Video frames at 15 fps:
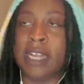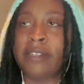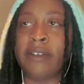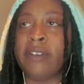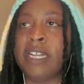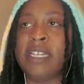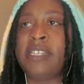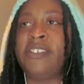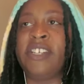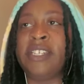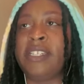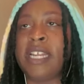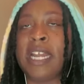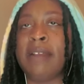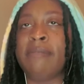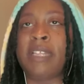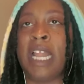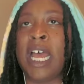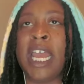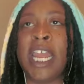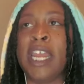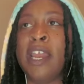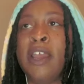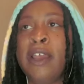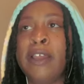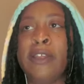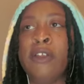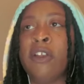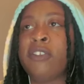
So this just seems like you're